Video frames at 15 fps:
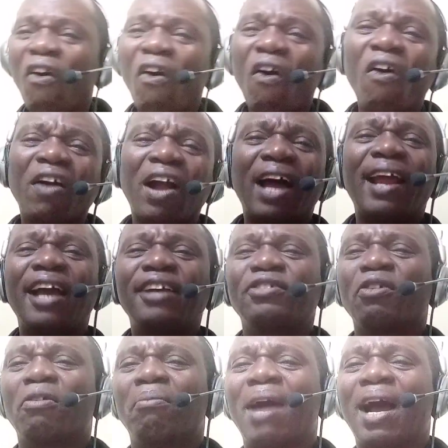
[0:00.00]
Organize
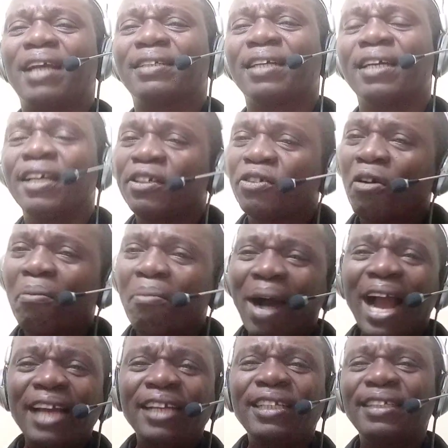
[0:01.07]
your mind. Your
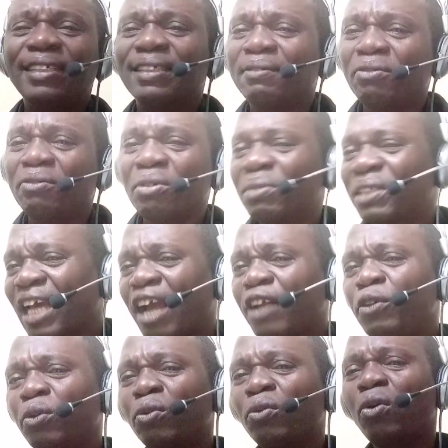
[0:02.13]
mind will tell
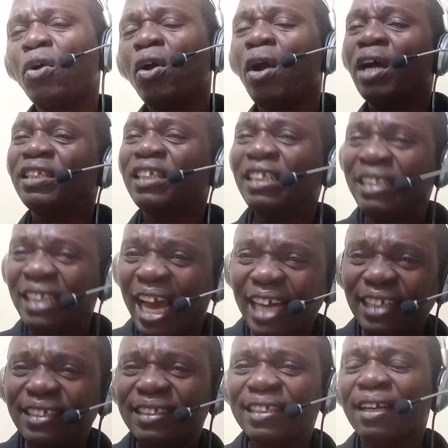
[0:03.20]
you the
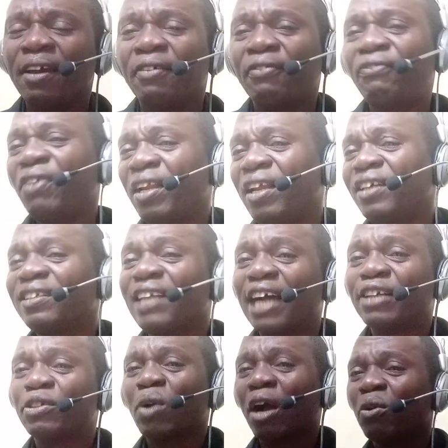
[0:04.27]
next feelings
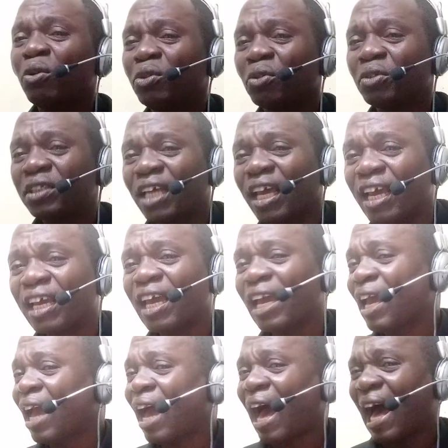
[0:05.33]
that you are going to take
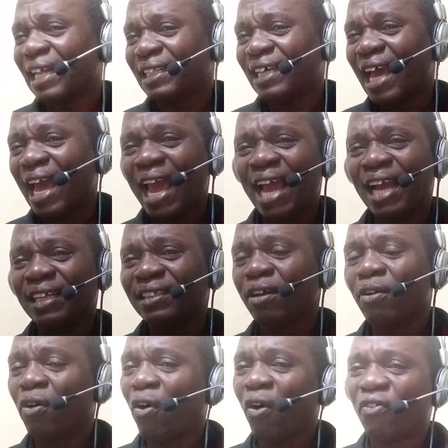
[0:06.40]
at the end
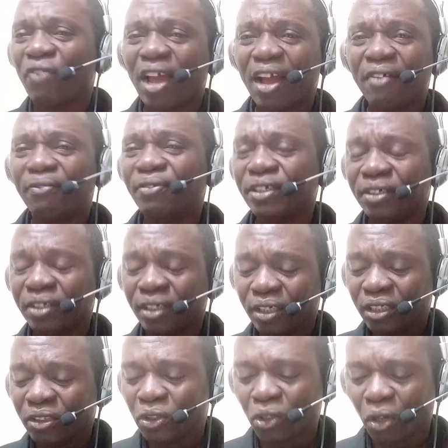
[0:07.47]
of every
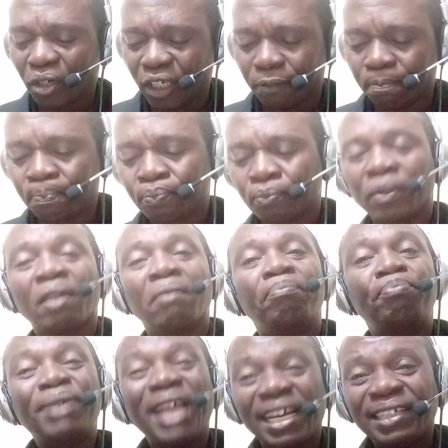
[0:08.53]
journey.
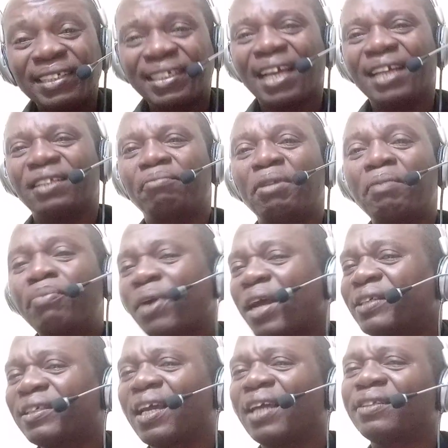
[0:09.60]
Be
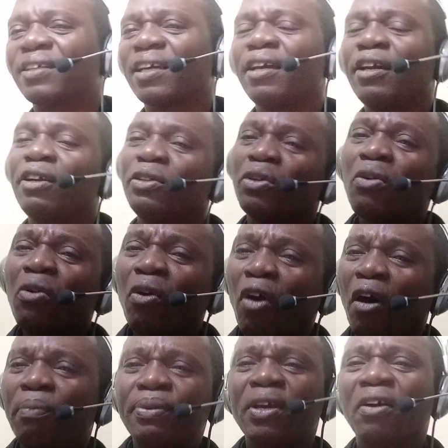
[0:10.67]
present. Don't
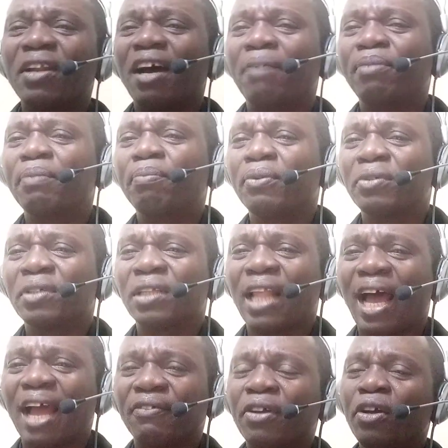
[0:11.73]
copy other people's
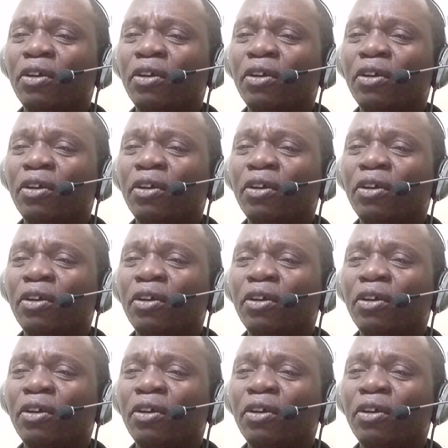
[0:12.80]
life.